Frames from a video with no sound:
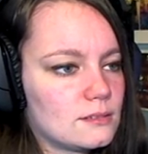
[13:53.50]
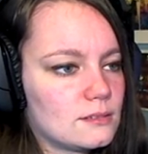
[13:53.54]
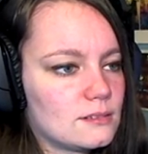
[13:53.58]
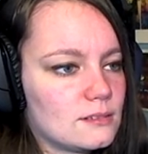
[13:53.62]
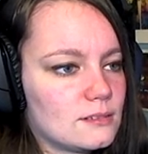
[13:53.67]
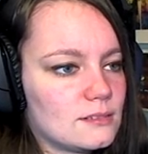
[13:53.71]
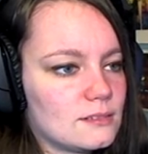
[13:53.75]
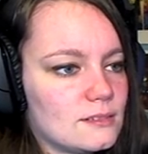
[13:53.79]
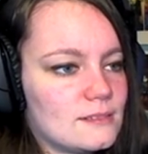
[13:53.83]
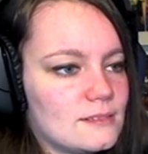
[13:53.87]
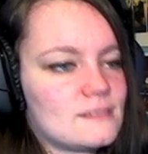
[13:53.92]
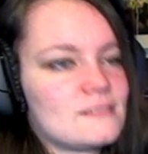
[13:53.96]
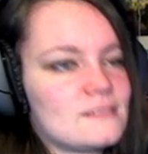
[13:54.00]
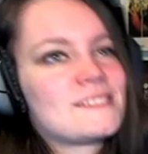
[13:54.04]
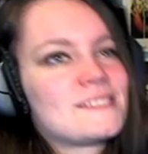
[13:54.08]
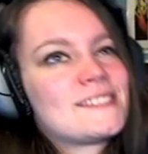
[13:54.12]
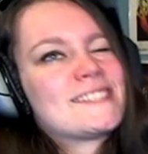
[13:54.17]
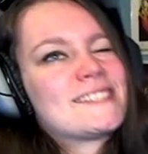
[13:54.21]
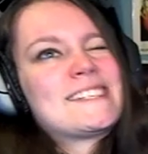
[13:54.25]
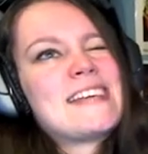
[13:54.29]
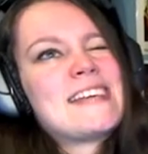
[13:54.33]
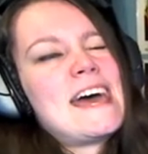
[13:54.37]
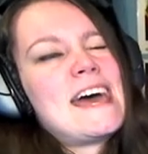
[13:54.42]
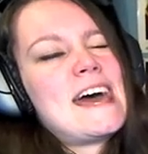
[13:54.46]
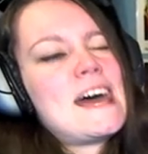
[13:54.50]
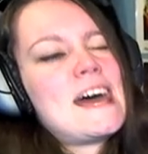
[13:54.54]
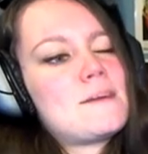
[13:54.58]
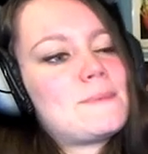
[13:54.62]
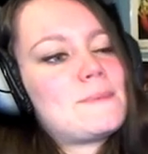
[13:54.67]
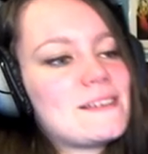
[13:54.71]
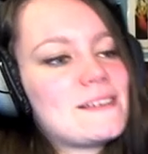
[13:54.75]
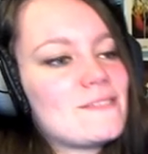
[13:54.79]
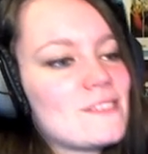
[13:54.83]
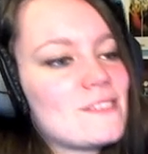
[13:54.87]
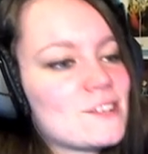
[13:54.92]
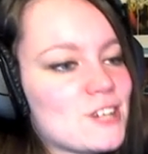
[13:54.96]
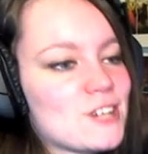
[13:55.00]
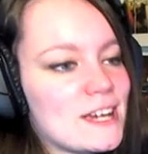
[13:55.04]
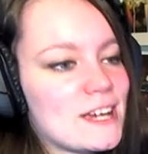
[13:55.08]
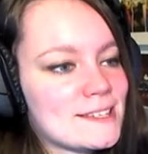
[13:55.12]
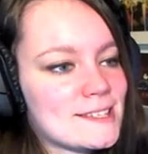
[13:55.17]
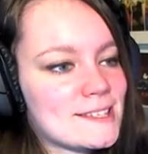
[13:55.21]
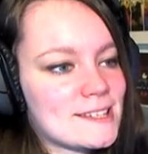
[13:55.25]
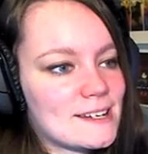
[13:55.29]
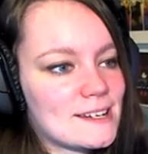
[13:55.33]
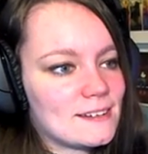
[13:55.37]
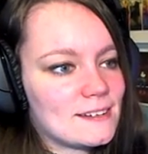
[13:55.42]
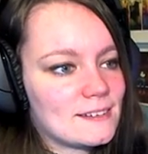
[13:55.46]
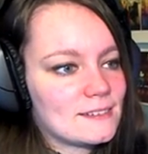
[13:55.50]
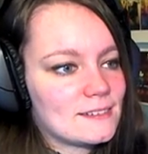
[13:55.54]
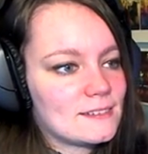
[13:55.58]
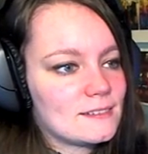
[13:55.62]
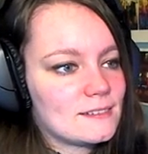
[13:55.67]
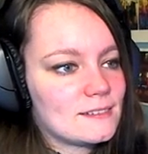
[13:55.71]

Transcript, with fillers: Stab in the chest.